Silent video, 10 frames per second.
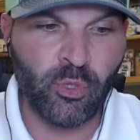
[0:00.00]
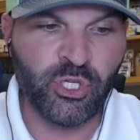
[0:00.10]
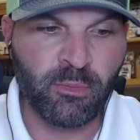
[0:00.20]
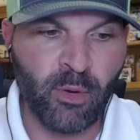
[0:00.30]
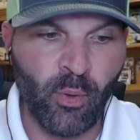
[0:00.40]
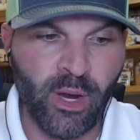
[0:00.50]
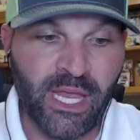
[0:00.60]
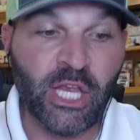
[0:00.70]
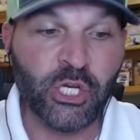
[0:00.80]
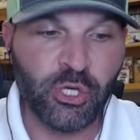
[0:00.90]

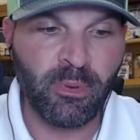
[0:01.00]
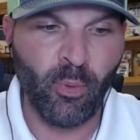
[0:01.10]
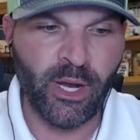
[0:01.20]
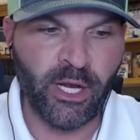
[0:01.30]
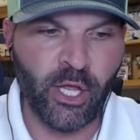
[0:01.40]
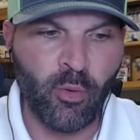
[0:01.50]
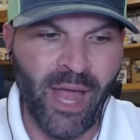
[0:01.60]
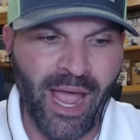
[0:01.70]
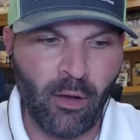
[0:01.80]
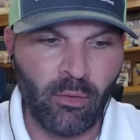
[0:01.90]
He should be ready to go
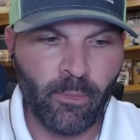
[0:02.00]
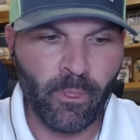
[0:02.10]
now.